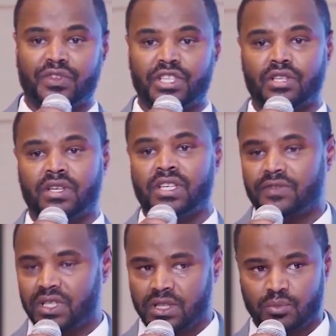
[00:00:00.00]
of
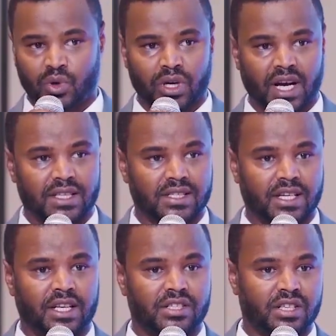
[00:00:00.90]
different products
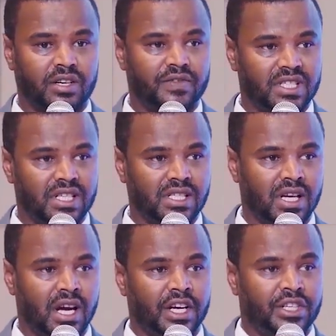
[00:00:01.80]
and
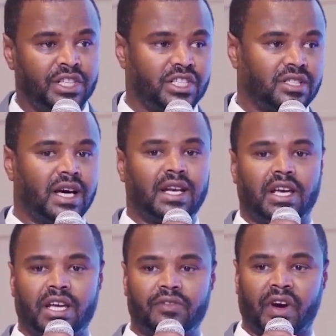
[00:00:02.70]
services. Digital
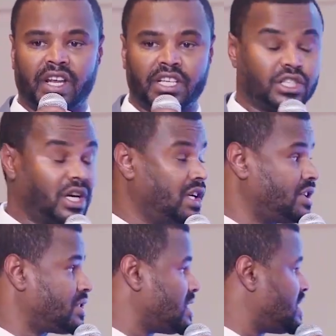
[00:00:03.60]
and financial
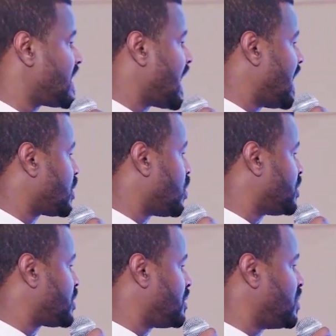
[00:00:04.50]
literacy can
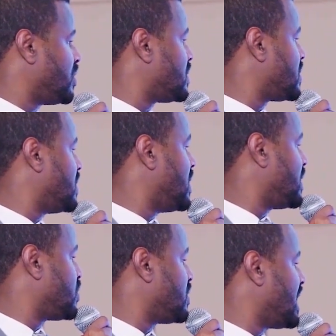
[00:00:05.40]
contribute
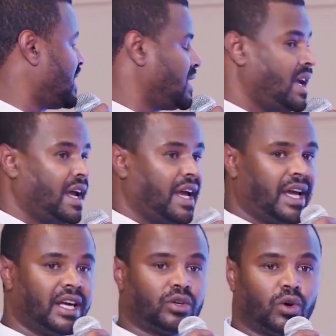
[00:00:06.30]
to that.
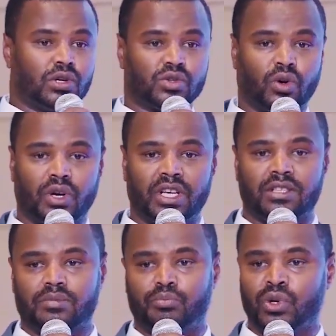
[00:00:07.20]
And also
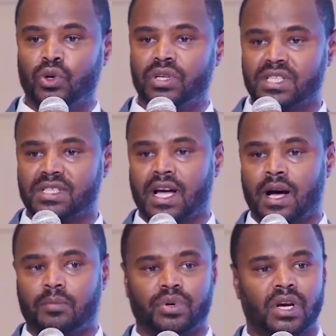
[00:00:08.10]
it builds
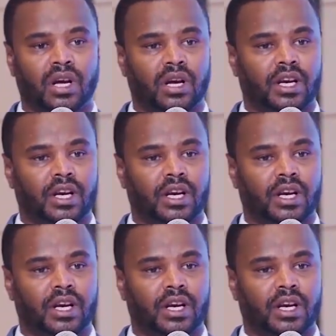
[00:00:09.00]
up